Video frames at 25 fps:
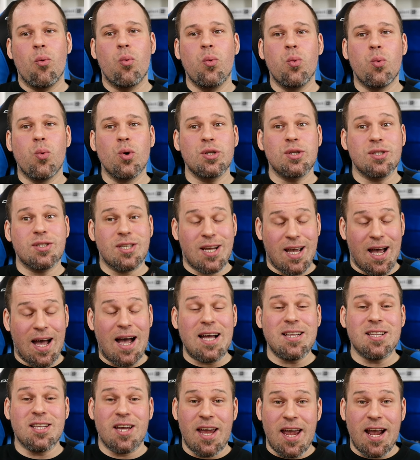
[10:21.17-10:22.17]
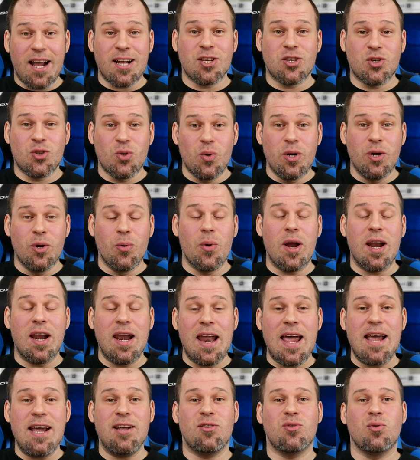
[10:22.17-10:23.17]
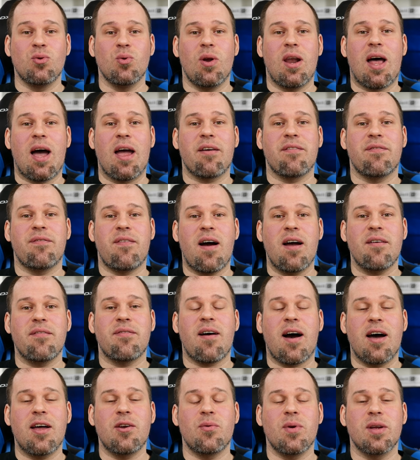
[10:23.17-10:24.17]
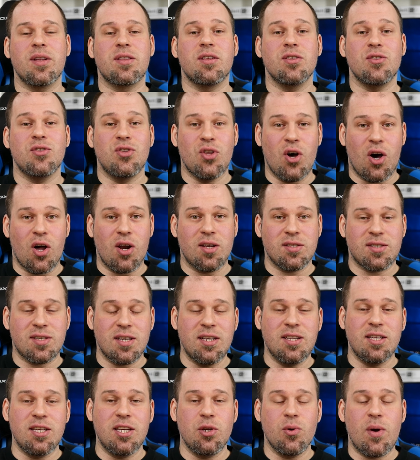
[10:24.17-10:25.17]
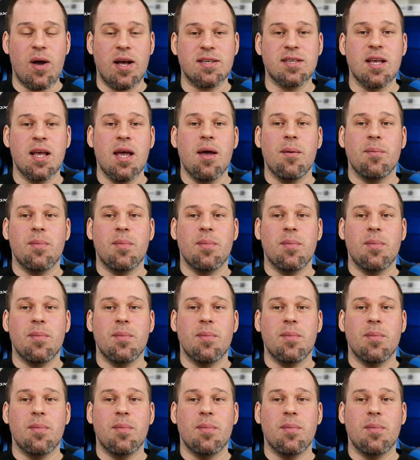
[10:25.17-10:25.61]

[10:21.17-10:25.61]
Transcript: would kinda actually relate to like $500 in the US,